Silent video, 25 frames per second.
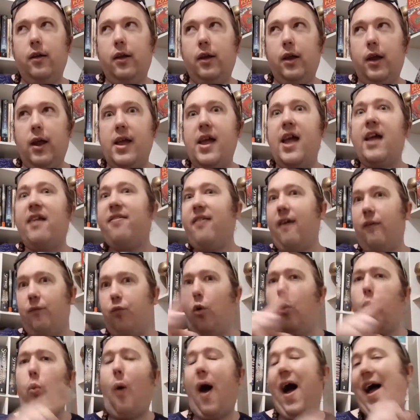except
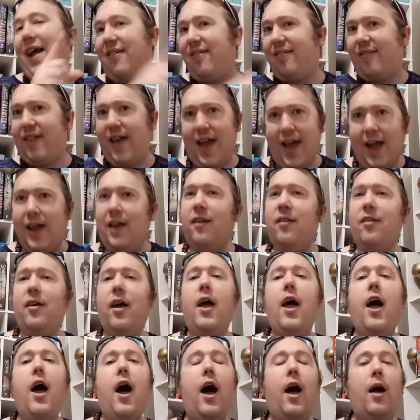for White Sand,
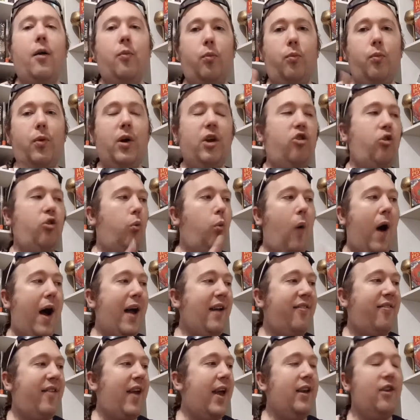uh, which White
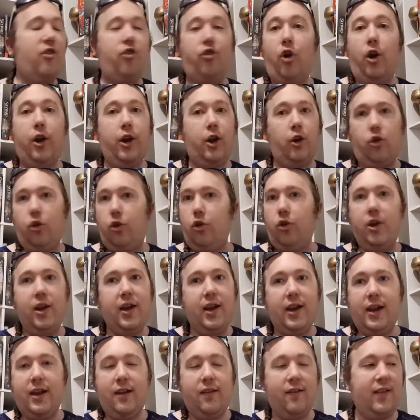Sand is not included
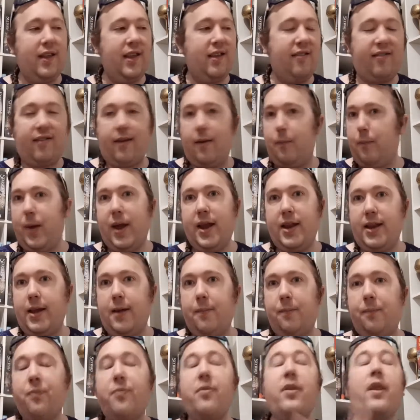in this compendium.